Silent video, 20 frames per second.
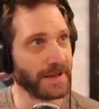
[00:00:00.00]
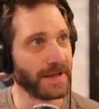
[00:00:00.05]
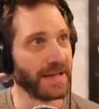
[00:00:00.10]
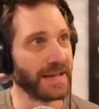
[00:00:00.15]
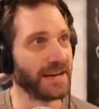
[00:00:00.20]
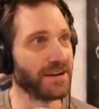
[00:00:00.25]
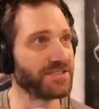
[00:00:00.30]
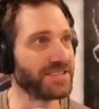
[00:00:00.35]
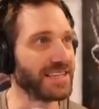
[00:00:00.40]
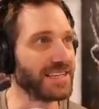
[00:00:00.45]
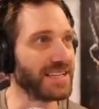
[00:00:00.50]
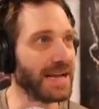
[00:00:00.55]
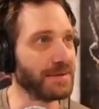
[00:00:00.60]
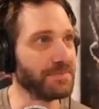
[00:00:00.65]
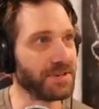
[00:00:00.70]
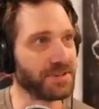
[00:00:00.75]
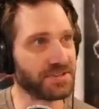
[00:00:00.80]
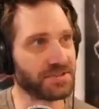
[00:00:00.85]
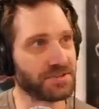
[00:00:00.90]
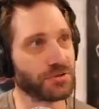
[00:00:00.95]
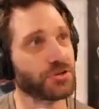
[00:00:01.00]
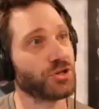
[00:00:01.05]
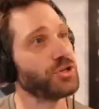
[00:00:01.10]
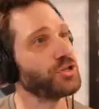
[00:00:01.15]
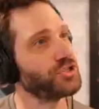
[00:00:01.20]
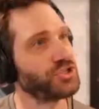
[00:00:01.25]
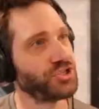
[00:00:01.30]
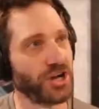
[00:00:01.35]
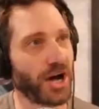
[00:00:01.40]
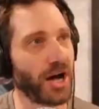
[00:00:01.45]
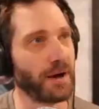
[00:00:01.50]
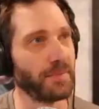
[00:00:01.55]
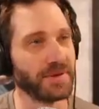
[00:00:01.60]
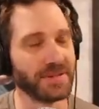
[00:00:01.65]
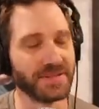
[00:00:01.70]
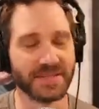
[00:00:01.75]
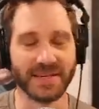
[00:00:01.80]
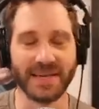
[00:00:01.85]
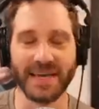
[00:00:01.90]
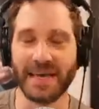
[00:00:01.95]
Here's Eli Mistel. Good job.
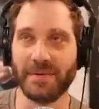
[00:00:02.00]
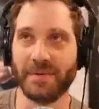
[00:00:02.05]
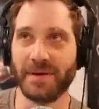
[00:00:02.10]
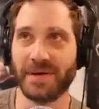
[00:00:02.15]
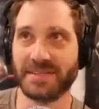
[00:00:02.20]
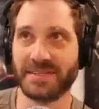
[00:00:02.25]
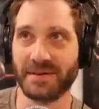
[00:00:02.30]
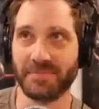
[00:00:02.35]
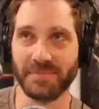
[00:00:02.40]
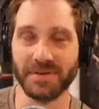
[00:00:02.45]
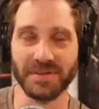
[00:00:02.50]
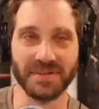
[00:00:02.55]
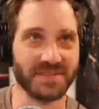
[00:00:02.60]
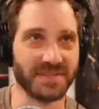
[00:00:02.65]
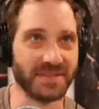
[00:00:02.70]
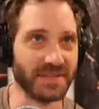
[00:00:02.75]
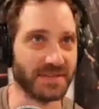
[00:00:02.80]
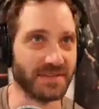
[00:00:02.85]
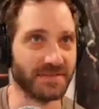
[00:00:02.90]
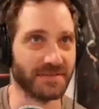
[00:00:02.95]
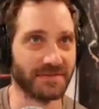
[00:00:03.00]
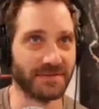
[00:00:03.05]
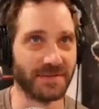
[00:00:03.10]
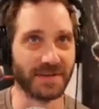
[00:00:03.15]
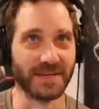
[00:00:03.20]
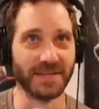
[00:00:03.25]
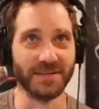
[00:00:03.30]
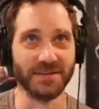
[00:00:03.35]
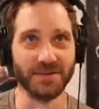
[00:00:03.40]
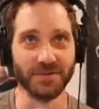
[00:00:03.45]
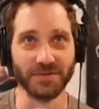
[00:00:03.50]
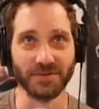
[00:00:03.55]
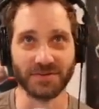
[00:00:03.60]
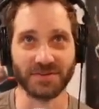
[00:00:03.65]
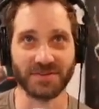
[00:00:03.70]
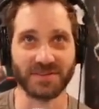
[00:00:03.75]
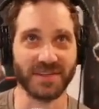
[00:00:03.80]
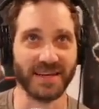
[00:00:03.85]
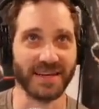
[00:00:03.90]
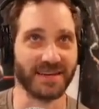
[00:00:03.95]
He's an MSNBC fucking dude.
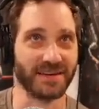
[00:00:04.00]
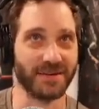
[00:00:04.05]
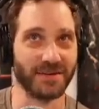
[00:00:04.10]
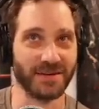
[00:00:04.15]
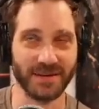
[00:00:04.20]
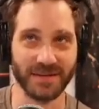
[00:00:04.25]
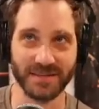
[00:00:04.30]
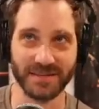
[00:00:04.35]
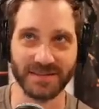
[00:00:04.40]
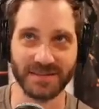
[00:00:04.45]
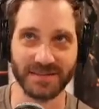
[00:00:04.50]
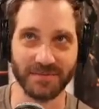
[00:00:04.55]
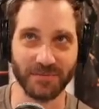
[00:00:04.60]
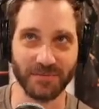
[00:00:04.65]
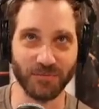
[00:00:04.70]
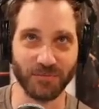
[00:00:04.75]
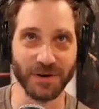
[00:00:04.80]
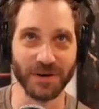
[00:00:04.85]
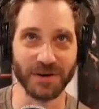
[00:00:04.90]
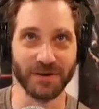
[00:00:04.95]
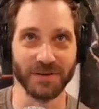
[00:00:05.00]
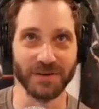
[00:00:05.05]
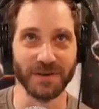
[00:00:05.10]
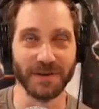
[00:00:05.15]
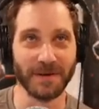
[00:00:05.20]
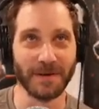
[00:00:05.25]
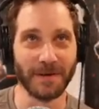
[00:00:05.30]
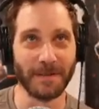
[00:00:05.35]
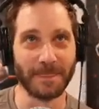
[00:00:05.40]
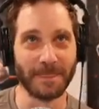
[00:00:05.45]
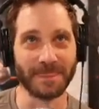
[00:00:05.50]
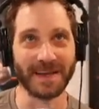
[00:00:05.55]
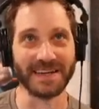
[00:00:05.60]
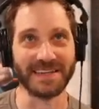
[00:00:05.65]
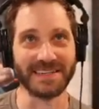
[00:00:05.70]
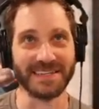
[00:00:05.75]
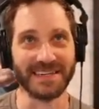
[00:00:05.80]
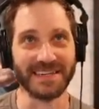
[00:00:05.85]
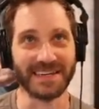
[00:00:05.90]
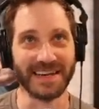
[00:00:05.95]
Looks like some weird
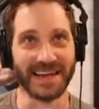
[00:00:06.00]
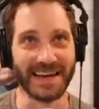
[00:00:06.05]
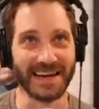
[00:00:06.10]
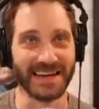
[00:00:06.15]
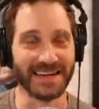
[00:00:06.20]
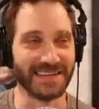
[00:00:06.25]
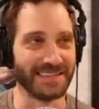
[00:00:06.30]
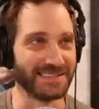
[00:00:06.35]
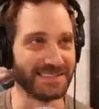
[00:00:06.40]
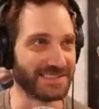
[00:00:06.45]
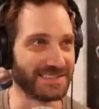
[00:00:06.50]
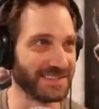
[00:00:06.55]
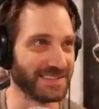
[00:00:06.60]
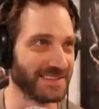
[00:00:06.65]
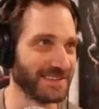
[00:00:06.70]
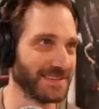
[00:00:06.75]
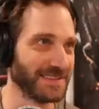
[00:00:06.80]
1980s.